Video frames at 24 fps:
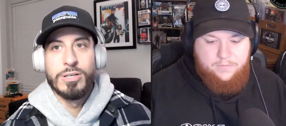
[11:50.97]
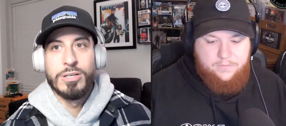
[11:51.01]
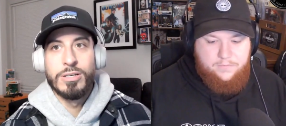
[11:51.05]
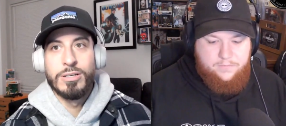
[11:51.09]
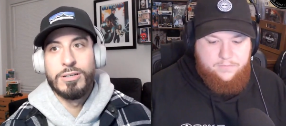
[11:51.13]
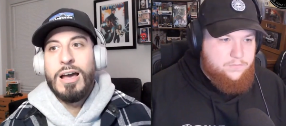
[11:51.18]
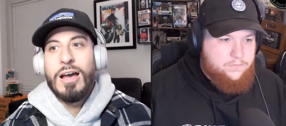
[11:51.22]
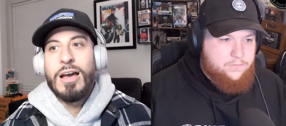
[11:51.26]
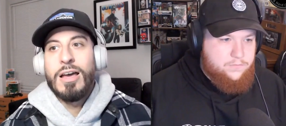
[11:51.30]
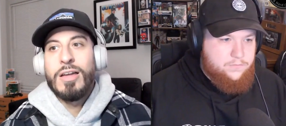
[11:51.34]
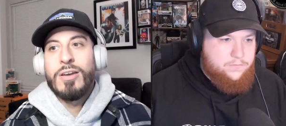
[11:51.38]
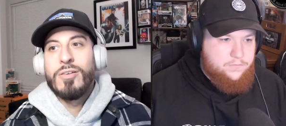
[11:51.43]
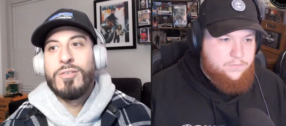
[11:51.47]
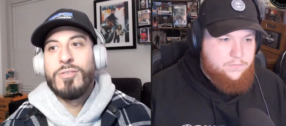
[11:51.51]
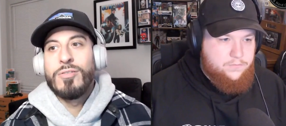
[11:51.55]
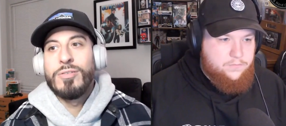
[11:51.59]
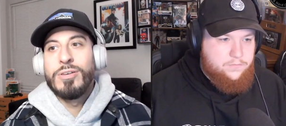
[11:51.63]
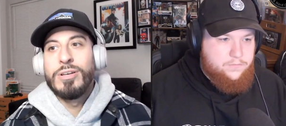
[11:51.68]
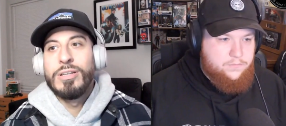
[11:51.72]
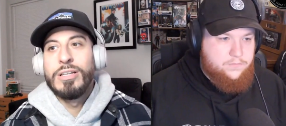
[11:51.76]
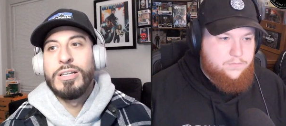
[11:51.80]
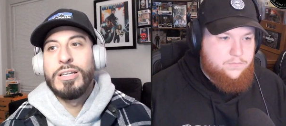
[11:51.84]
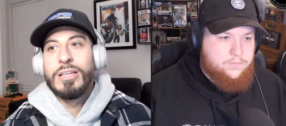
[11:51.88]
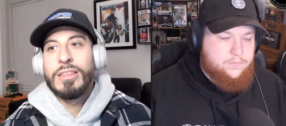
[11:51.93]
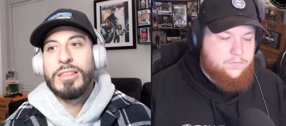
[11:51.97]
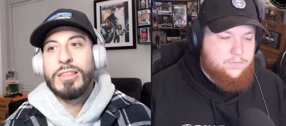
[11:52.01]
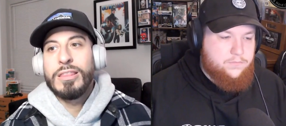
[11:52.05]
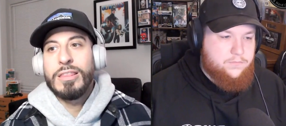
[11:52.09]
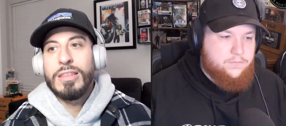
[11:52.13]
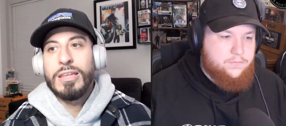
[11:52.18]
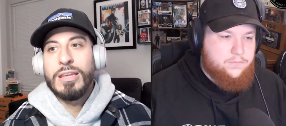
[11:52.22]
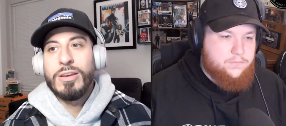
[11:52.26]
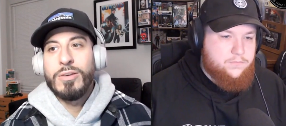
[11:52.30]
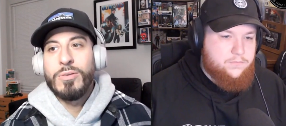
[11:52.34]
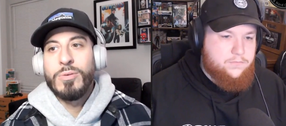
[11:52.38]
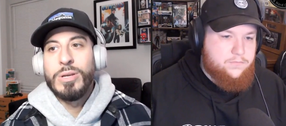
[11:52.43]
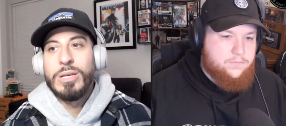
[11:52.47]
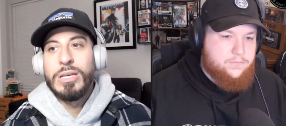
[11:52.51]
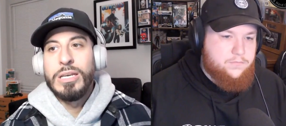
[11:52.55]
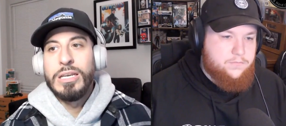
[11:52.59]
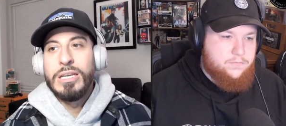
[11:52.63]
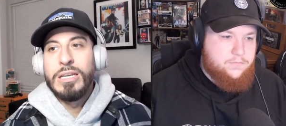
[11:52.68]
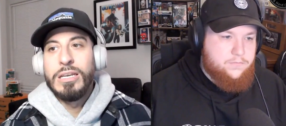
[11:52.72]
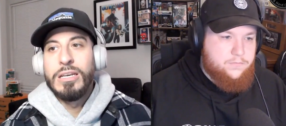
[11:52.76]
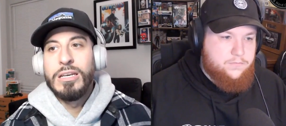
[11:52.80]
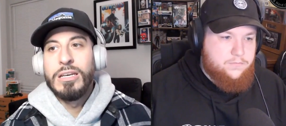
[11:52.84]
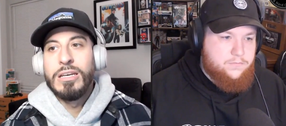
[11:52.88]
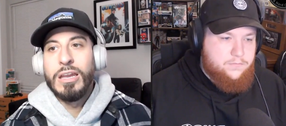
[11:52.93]
Speaker 1: And I don't really think we
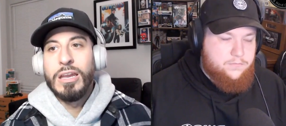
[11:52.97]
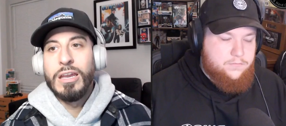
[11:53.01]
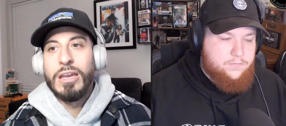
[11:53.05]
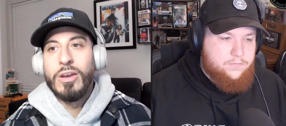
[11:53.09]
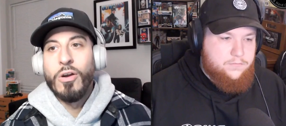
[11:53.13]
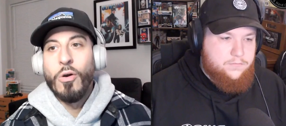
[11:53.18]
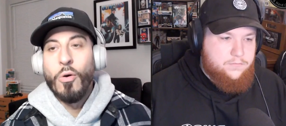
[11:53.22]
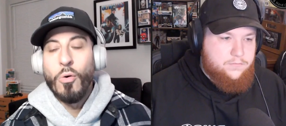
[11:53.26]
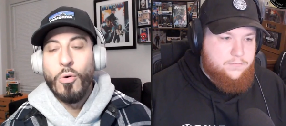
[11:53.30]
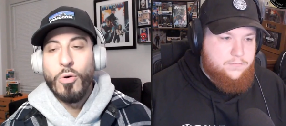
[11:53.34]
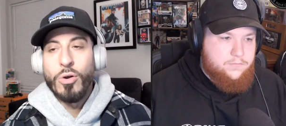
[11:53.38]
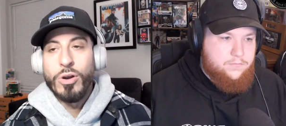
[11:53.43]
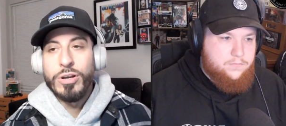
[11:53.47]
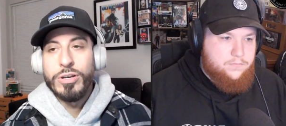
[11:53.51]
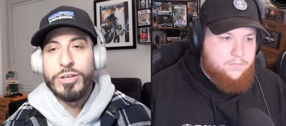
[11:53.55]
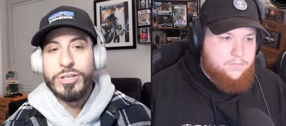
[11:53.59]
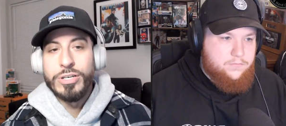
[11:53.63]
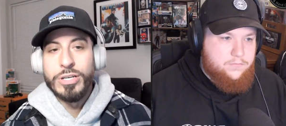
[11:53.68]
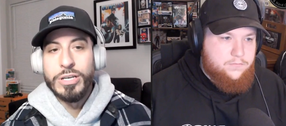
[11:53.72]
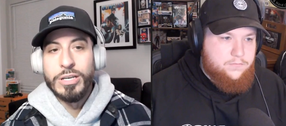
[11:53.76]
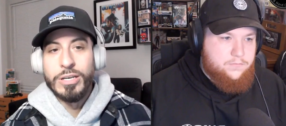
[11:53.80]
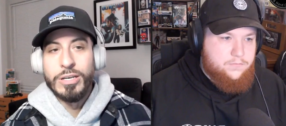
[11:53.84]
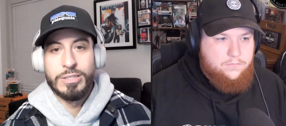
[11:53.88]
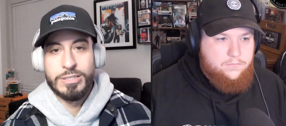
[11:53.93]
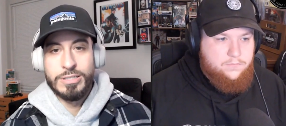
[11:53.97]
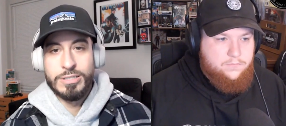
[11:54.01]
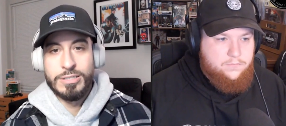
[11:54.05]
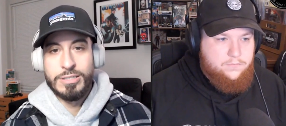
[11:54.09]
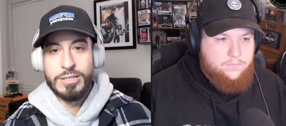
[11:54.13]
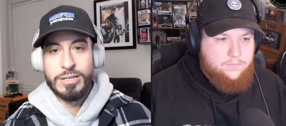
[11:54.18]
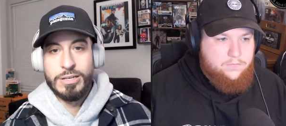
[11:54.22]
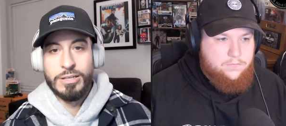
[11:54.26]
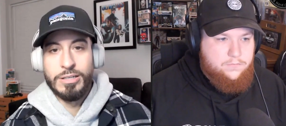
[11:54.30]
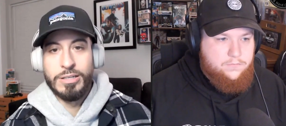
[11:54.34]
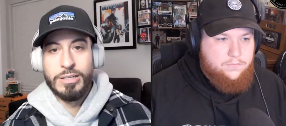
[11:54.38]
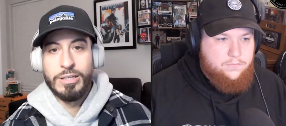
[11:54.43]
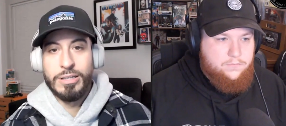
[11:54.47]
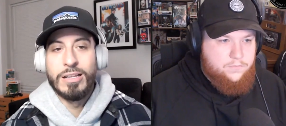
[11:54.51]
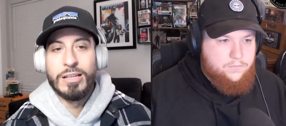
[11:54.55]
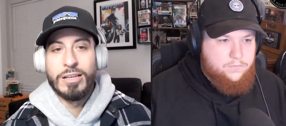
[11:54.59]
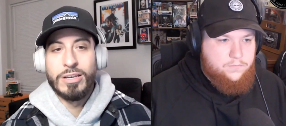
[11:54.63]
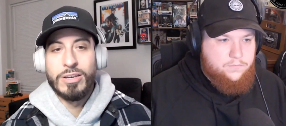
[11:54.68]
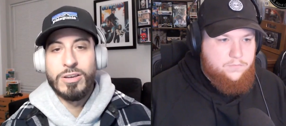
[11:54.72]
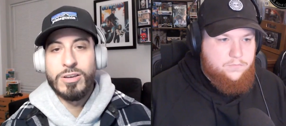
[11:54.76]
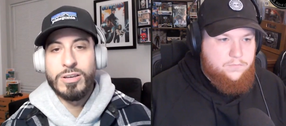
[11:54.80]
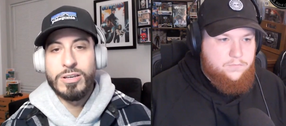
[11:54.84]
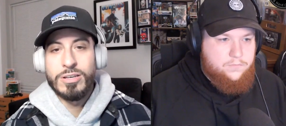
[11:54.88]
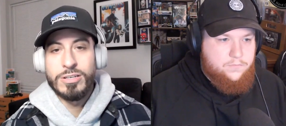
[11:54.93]
need a origin necessarily. Like
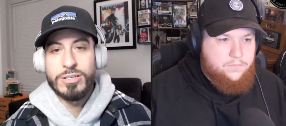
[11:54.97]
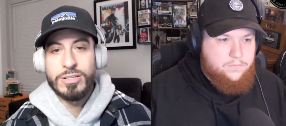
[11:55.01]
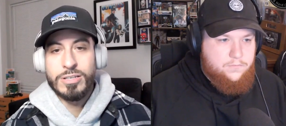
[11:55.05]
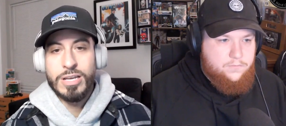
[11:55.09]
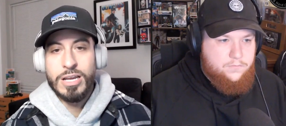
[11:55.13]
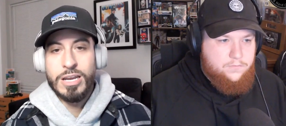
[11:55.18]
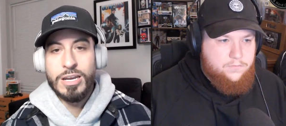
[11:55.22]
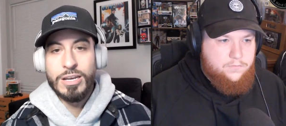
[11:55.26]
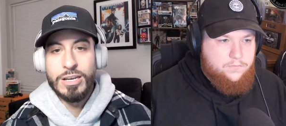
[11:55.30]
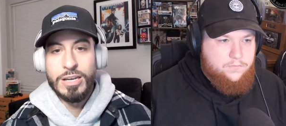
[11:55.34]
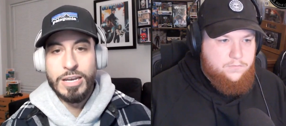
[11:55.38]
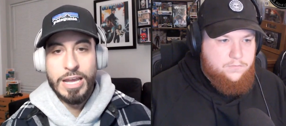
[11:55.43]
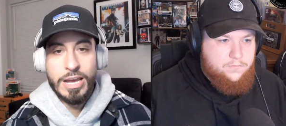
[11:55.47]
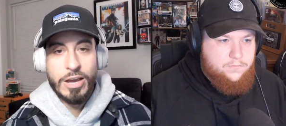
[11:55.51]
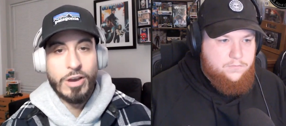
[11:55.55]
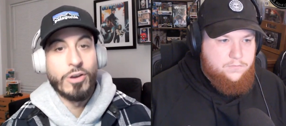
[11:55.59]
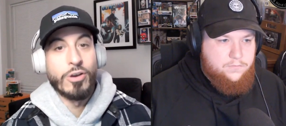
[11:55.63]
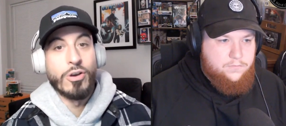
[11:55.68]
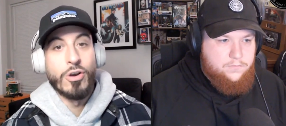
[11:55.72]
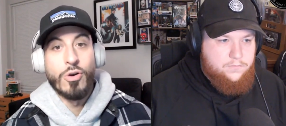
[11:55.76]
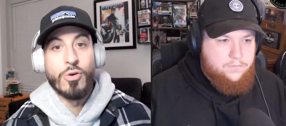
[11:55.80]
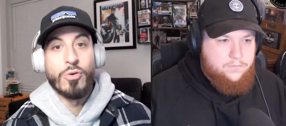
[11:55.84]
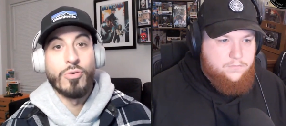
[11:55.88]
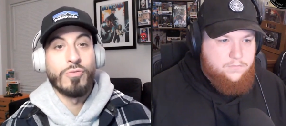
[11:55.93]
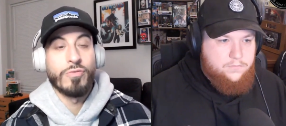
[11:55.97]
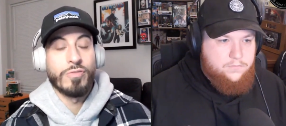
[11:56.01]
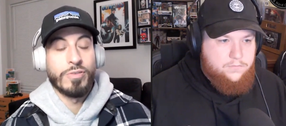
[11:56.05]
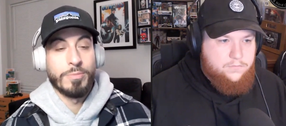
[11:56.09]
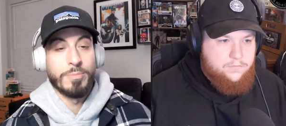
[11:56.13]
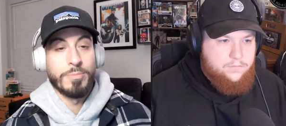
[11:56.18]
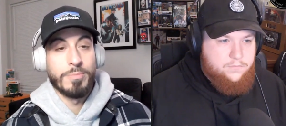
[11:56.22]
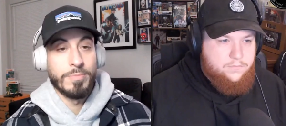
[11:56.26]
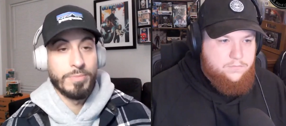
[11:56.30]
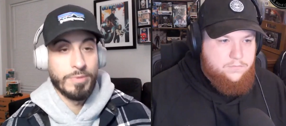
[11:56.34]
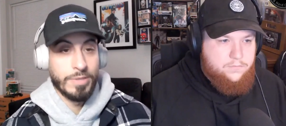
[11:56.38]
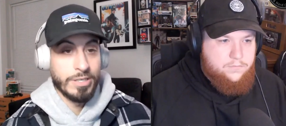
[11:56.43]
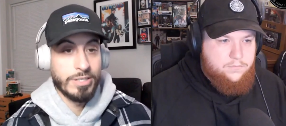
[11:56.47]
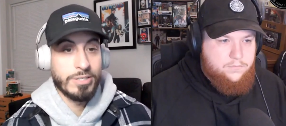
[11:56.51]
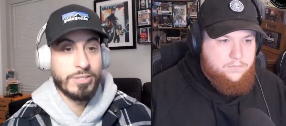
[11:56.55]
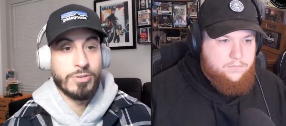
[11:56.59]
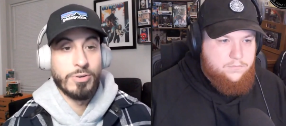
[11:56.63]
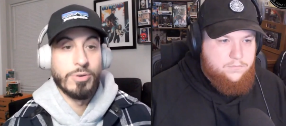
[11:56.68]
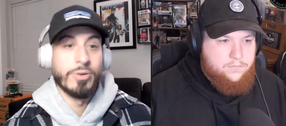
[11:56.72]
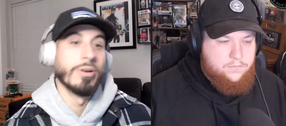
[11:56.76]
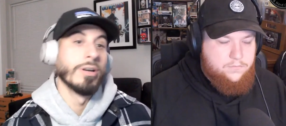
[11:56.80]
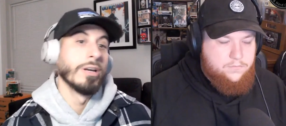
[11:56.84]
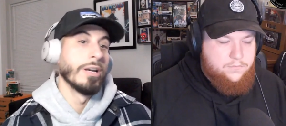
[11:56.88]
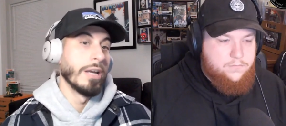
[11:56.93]
you can just kind of now go from this
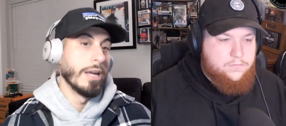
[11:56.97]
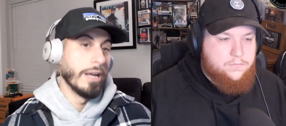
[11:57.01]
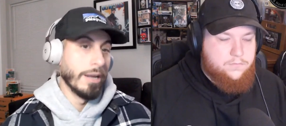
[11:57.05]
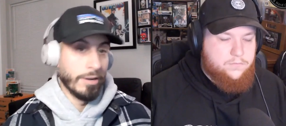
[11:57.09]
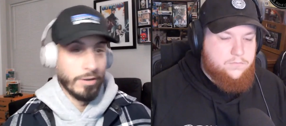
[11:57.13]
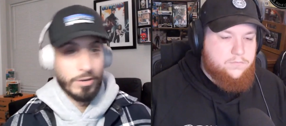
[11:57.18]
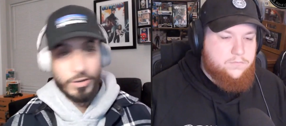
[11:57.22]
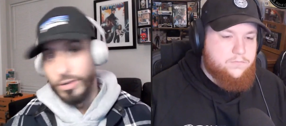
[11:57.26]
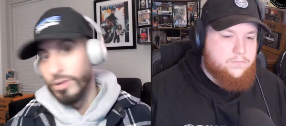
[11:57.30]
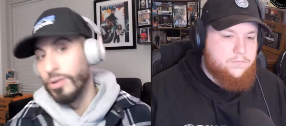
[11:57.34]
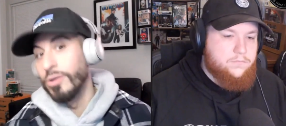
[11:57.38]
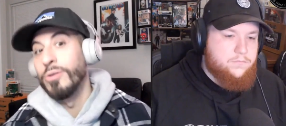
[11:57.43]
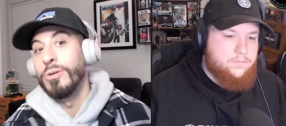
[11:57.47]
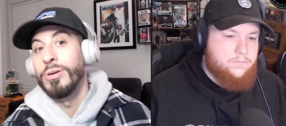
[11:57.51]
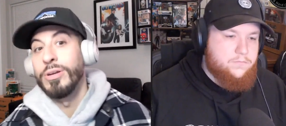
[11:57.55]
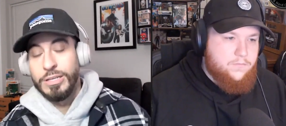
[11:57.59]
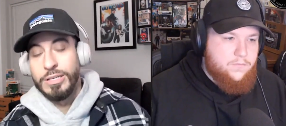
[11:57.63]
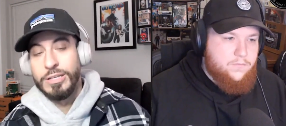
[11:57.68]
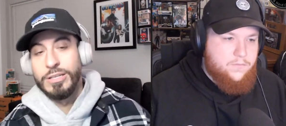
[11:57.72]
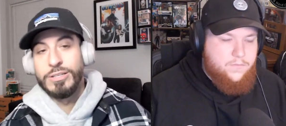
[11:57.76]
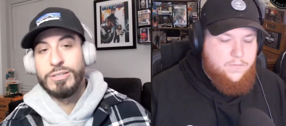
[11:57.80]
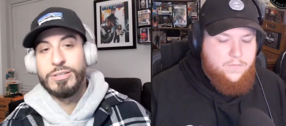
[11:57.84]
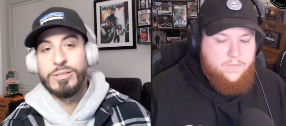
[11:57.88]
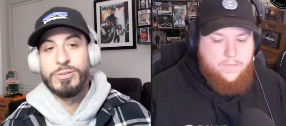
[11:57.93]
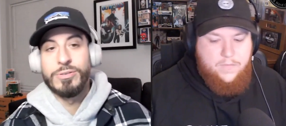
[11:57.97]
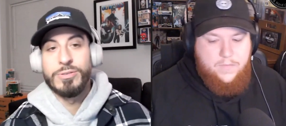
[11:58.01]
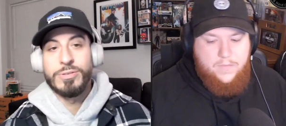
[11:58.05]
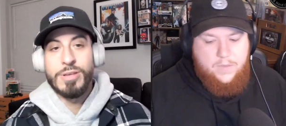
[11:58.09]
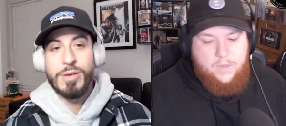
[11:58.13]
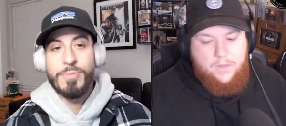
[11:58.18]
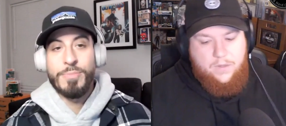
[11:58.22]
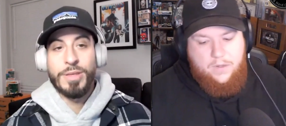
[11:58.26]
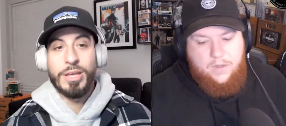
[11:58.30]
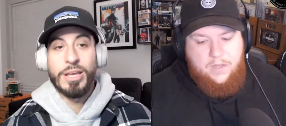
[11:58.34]
story and go mm. into something